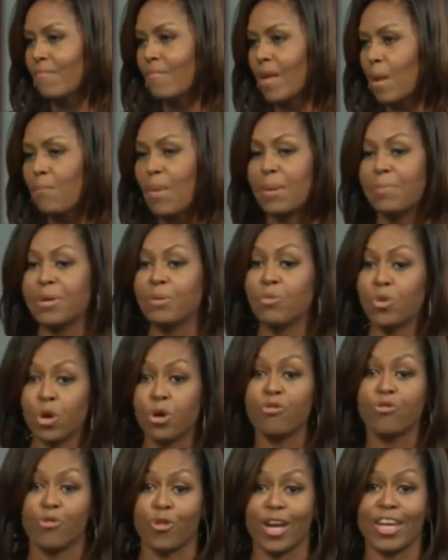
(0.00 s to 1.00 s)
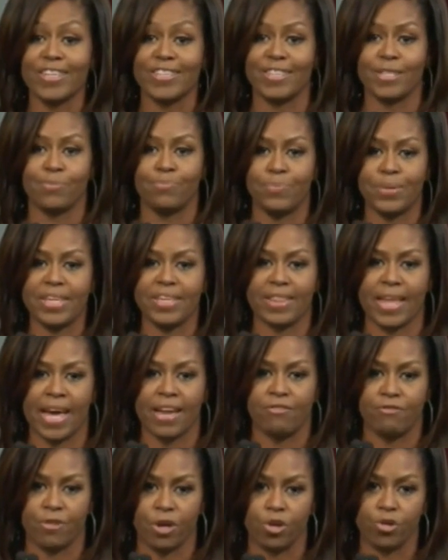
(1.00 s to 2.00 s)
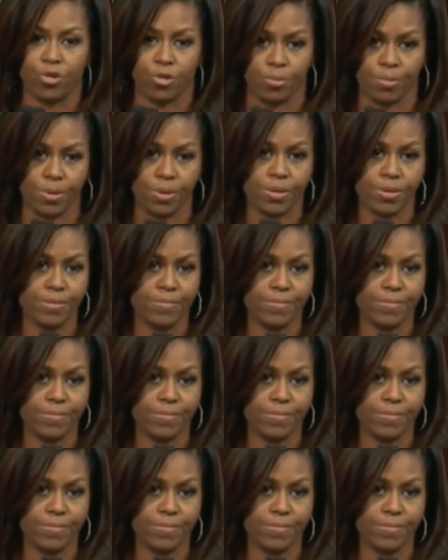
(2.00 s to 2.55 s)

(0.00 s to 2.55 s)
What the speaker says: Maybe we're afraid to be that vulnerable.